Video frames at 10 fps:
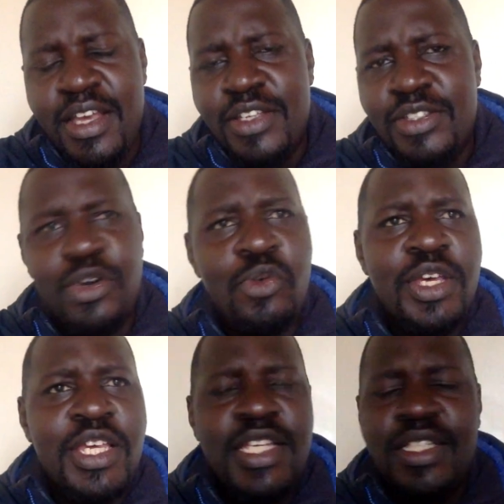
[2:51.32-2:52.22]
So
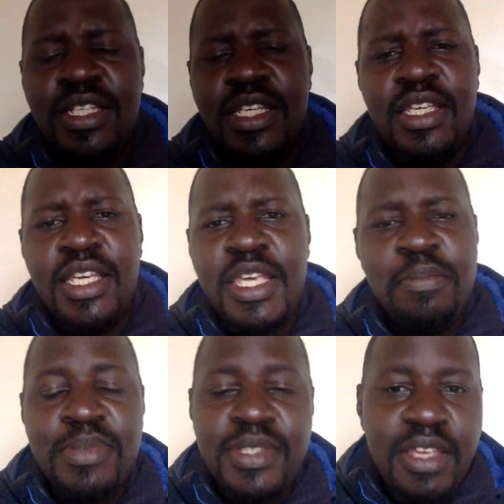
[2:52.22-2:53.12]
he
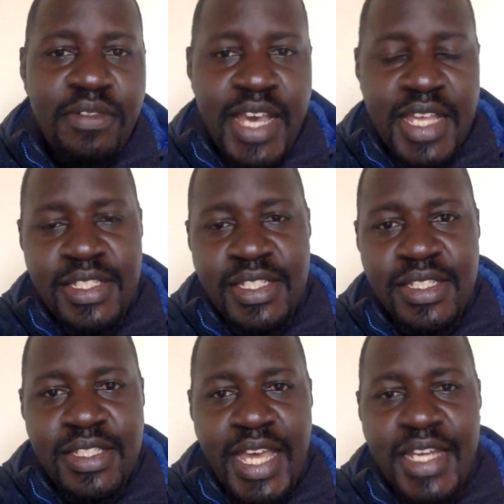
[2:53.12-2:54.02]
keeps giving us
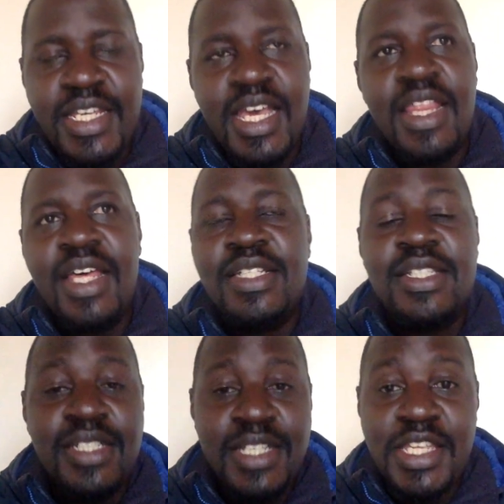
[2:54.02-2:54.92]
this idea that
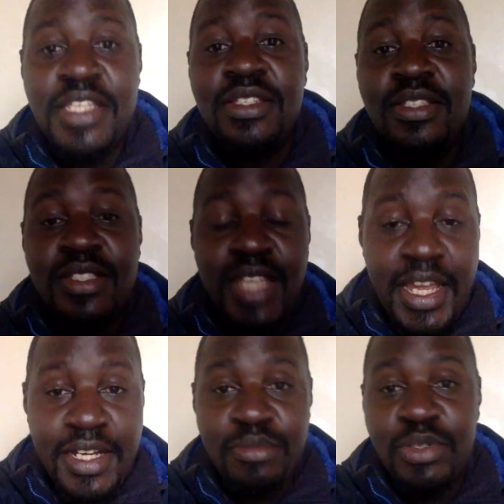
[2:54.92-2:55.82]
he
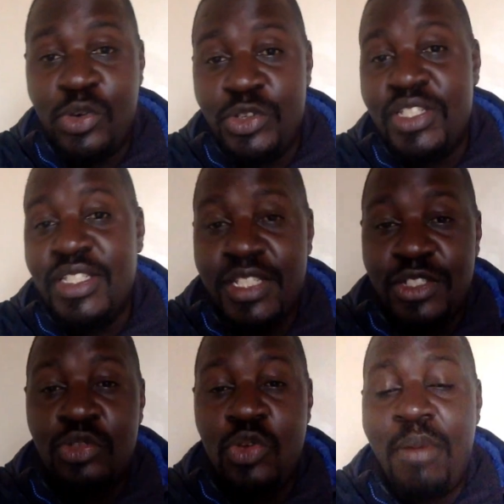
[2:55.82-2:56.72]
signed because he
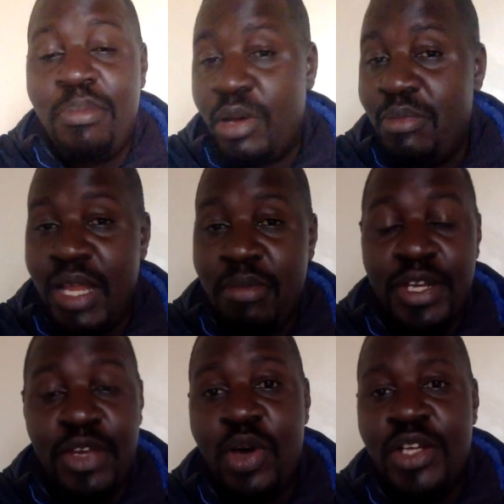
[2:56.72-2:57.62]
saw a problem
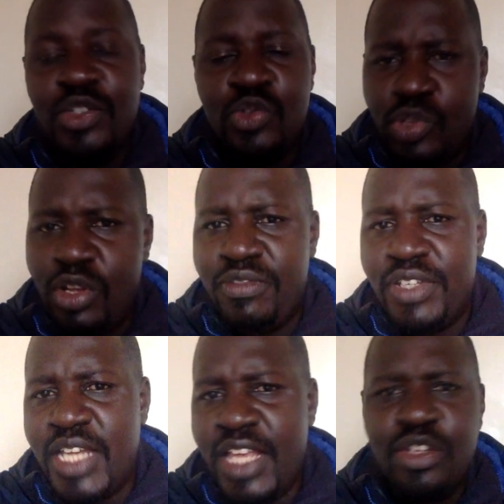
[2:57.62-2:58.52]
and he wants to solve
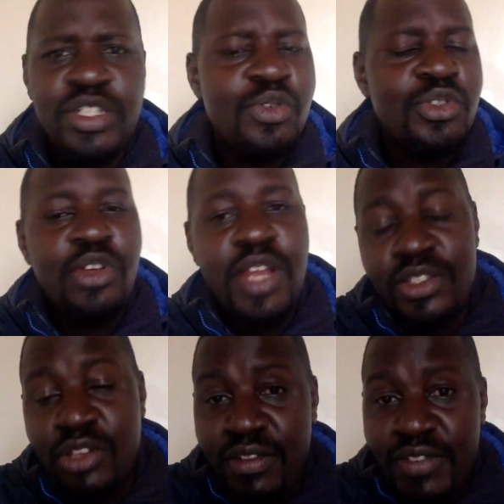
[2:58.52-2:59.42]
it. I thought he was going to
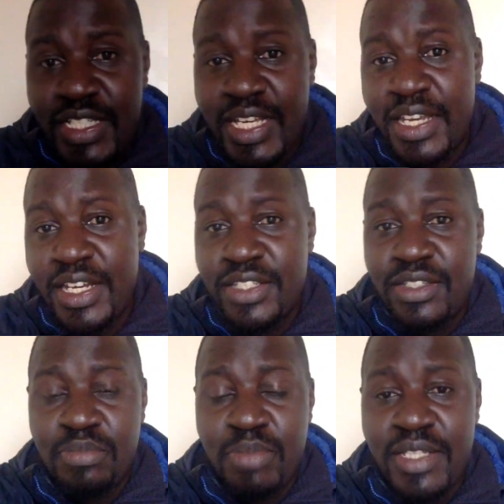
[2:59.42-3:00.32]
solve it
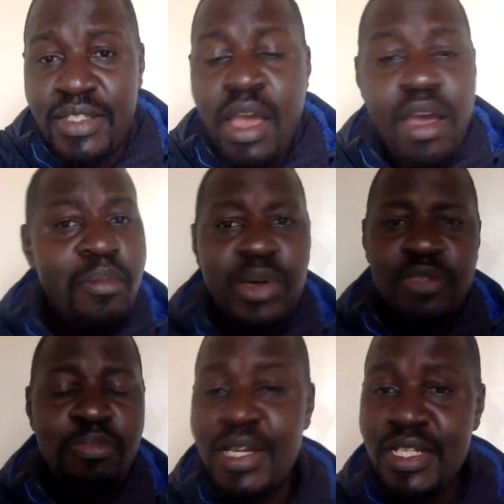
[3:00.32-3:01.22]
against Spurs.
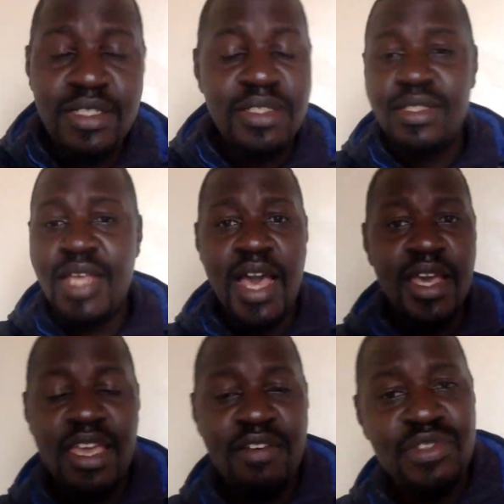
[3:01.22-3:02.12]
Most pundits
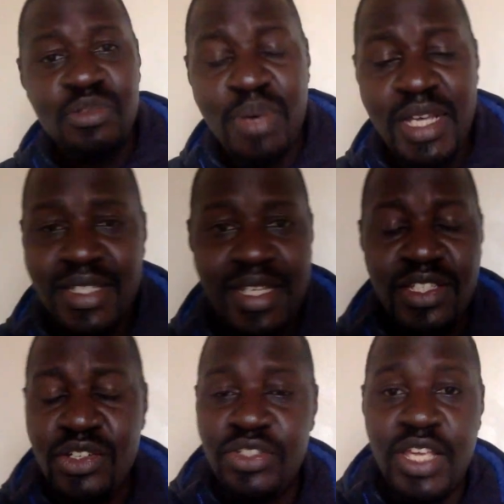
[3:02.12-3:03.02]
gave Spurs a
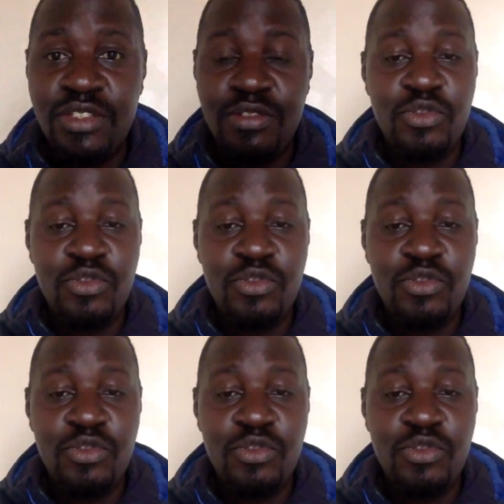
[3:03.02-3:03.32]
zero chance of